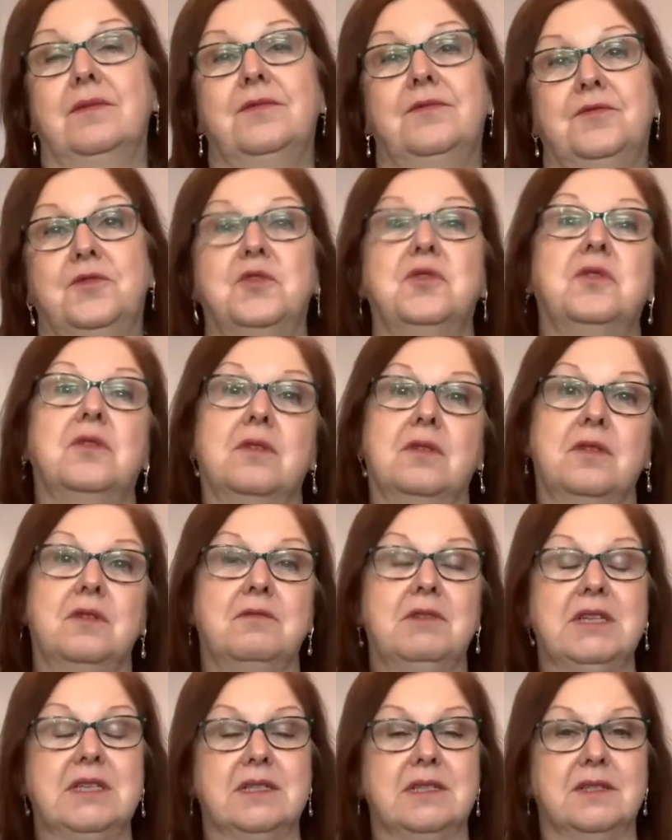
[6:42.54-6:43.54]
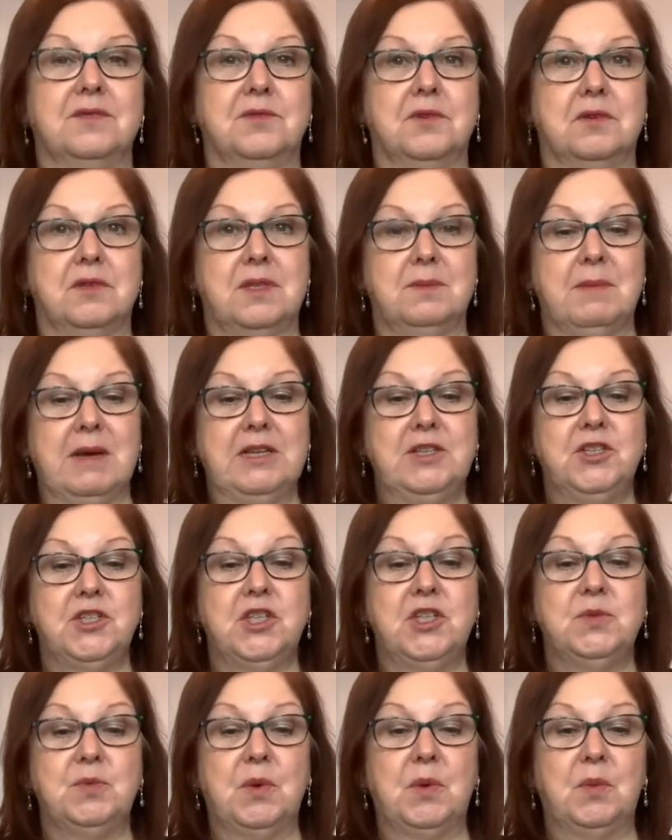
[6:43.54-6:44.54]
for the reasons I've already
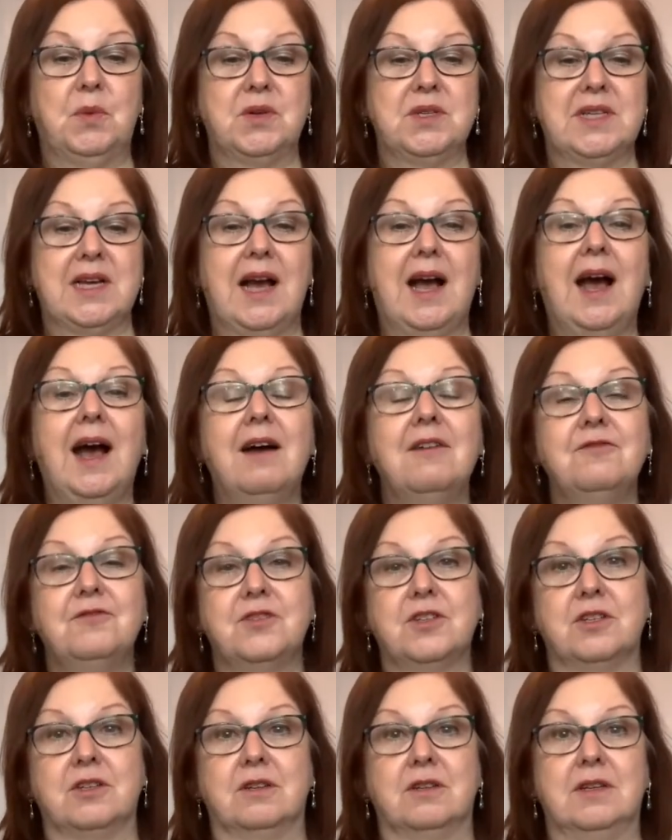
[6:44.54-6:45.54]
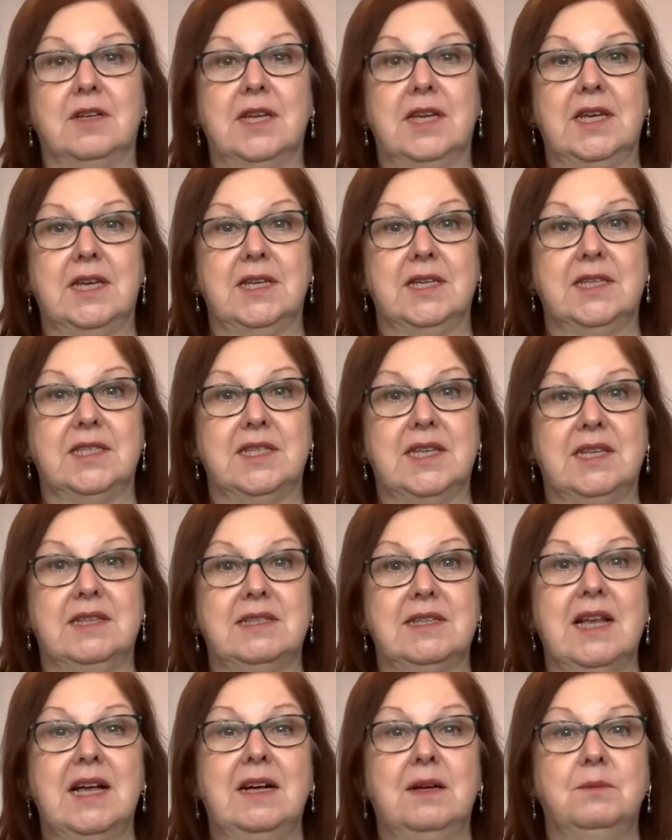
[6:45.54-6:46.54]
mentioned, but what I have done is
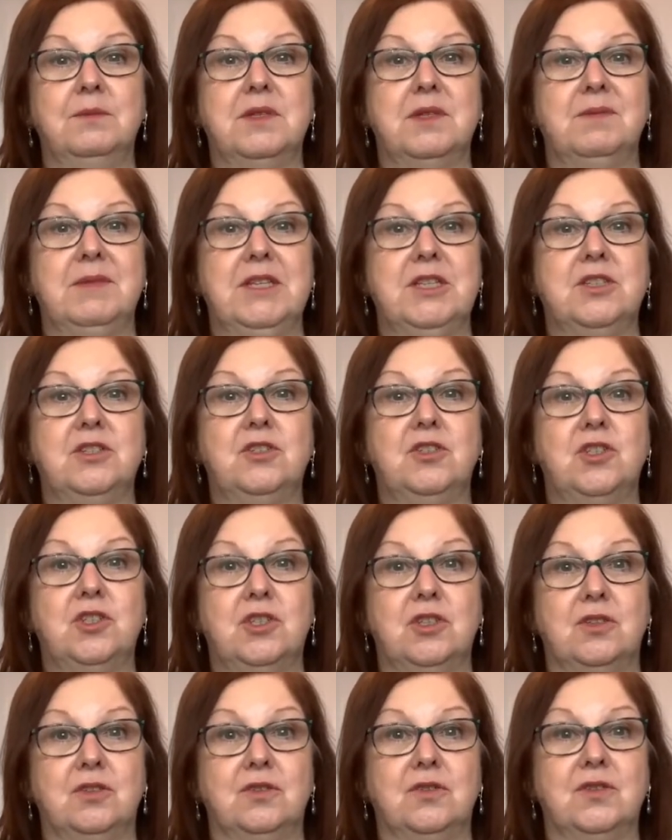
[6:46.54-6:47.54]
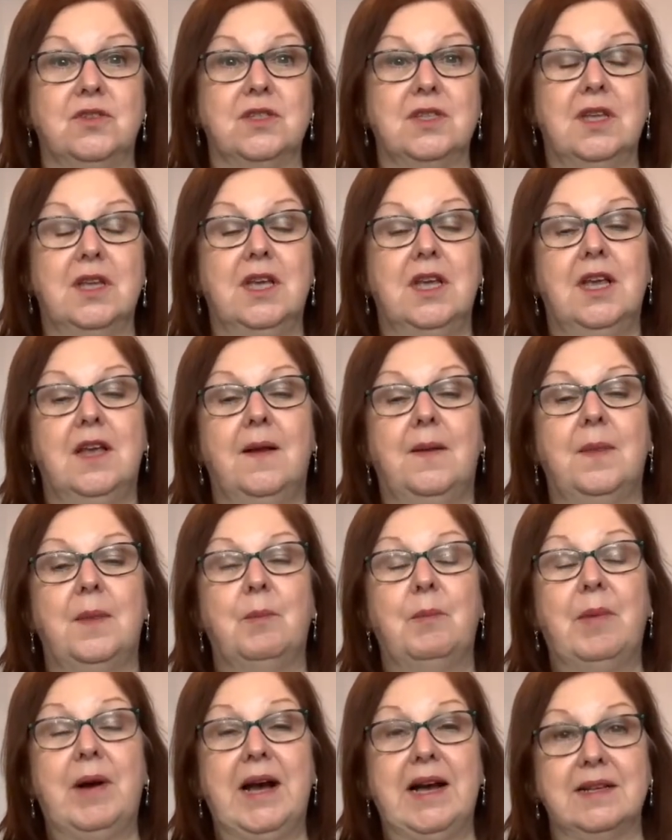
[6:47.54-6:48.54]
it's helped me to choose a
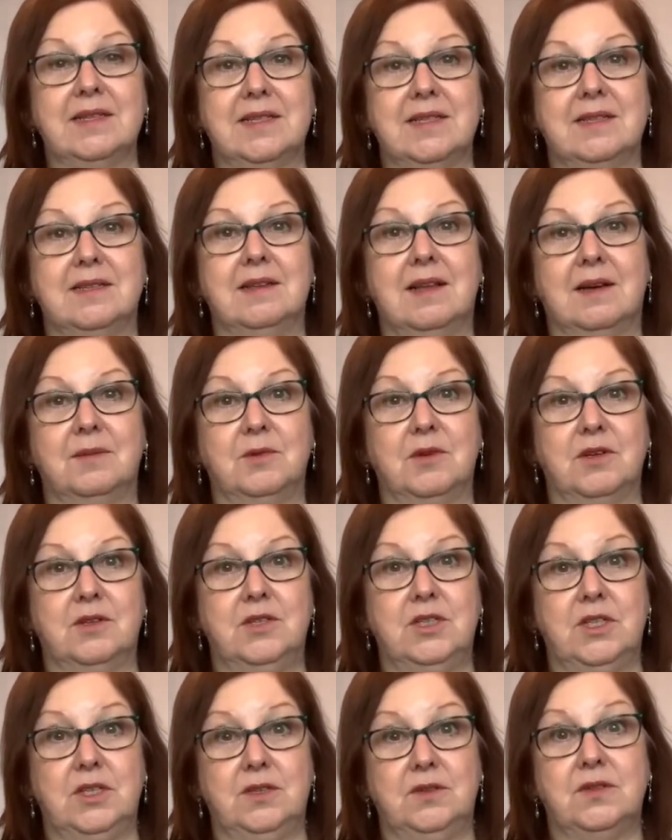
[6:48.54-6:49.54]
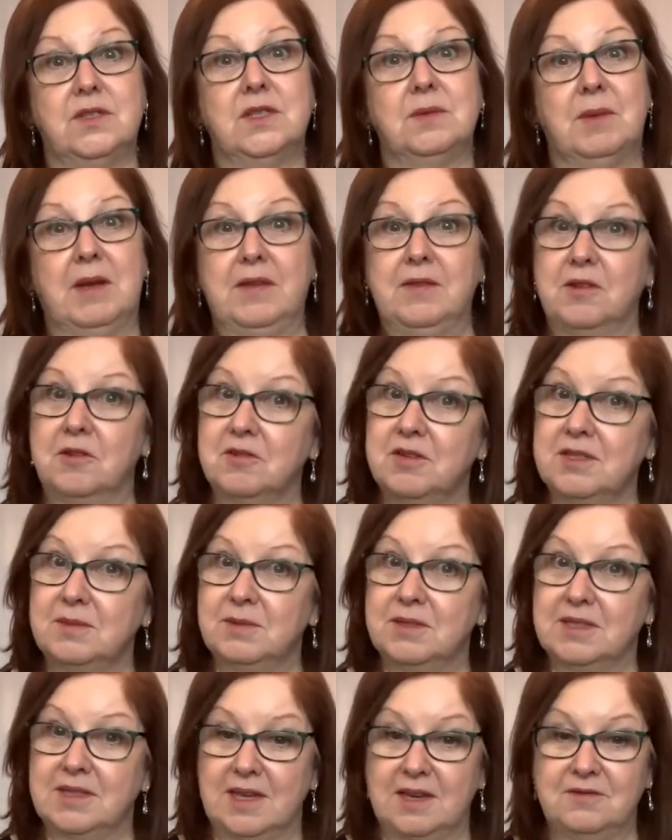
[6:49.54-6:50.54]
pattern that I'm going to use to make the
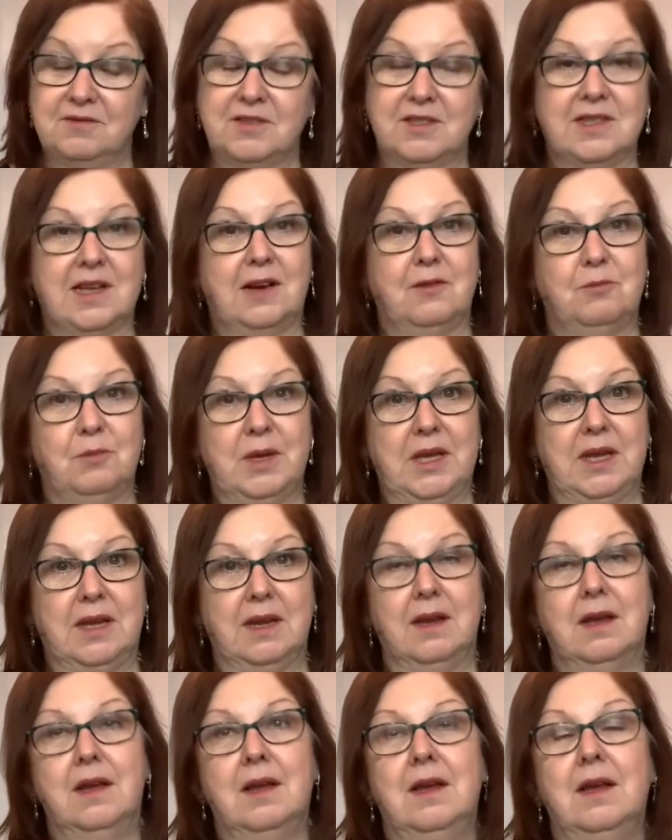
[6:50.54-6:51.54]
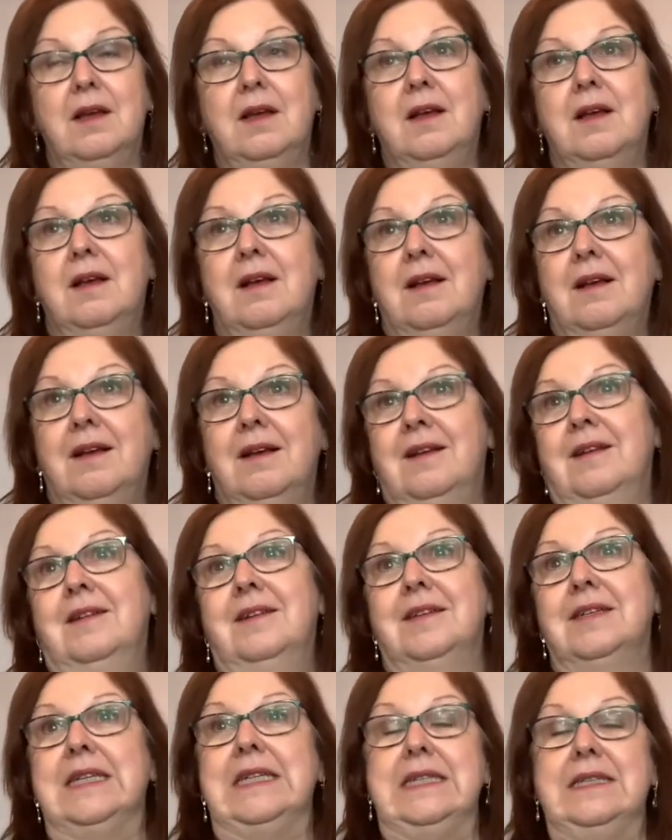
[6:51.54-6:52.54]
Christmas gift that I've been
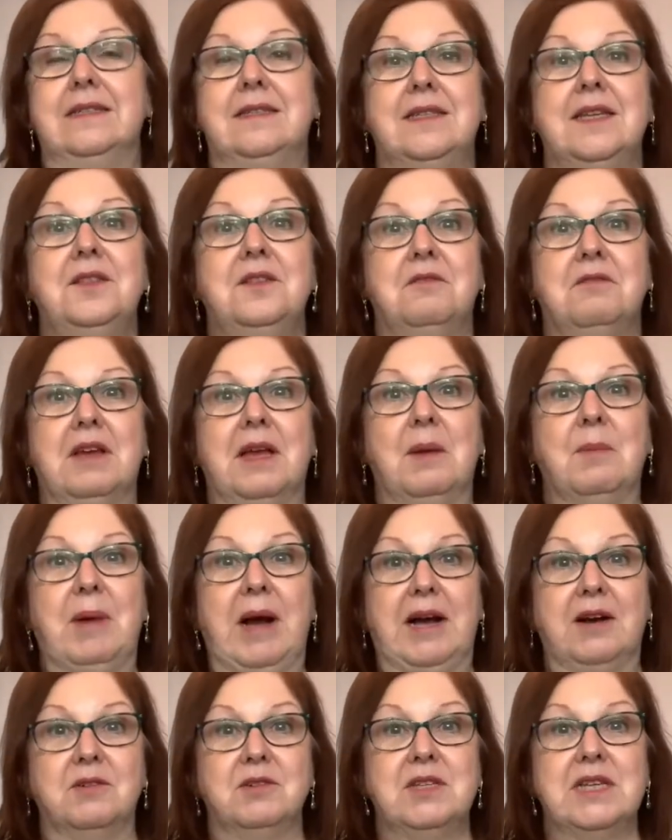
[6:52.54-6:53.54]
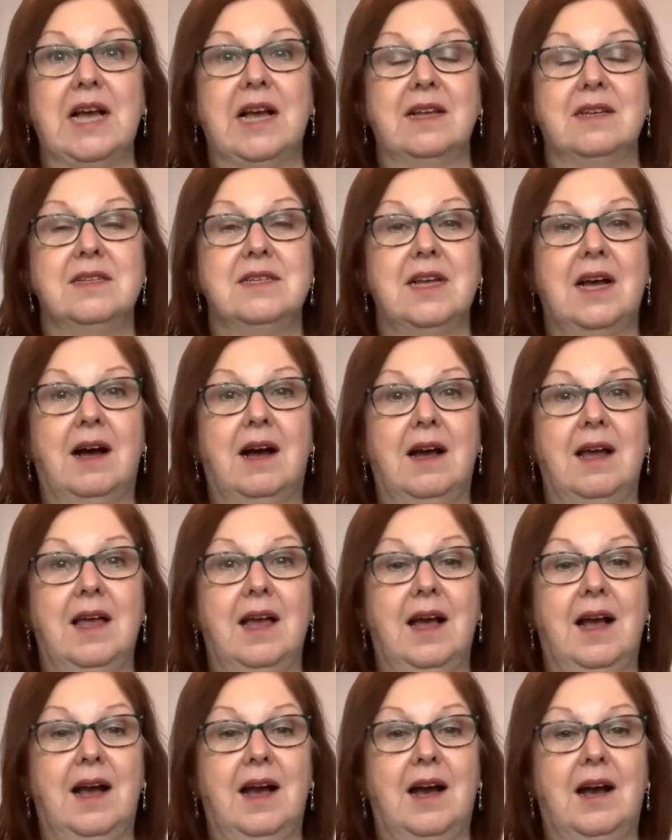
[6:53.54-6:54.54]
dithering about. And I
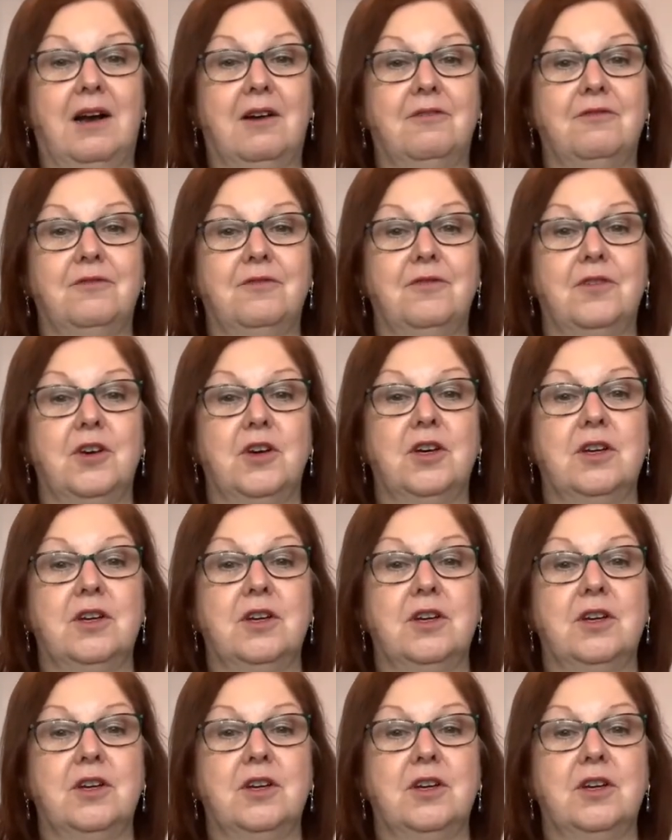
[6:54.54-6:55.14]
have